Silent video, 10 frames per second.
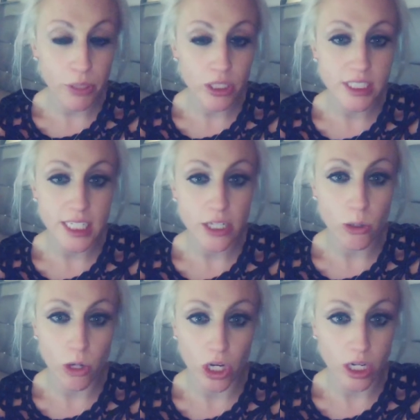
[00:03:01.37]
person
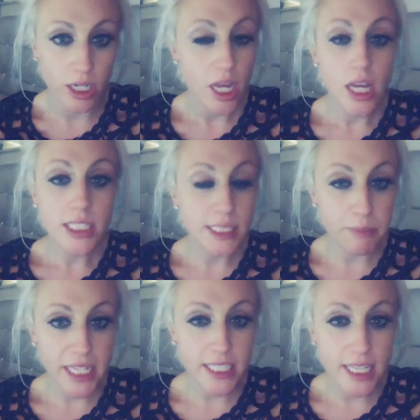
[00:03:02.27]
or
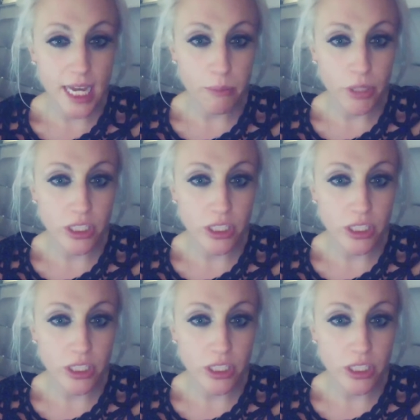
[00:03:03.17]
speak to that